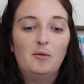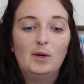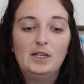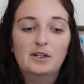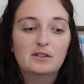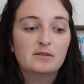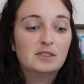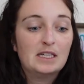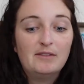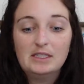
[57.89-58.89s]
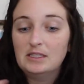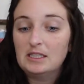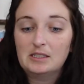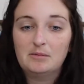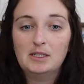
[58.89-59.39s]
when you're
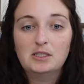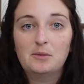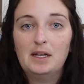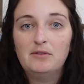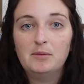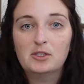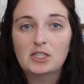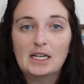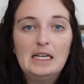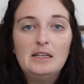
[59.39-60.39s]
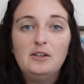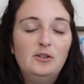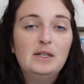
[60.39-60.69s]
6 months away from your check-in, you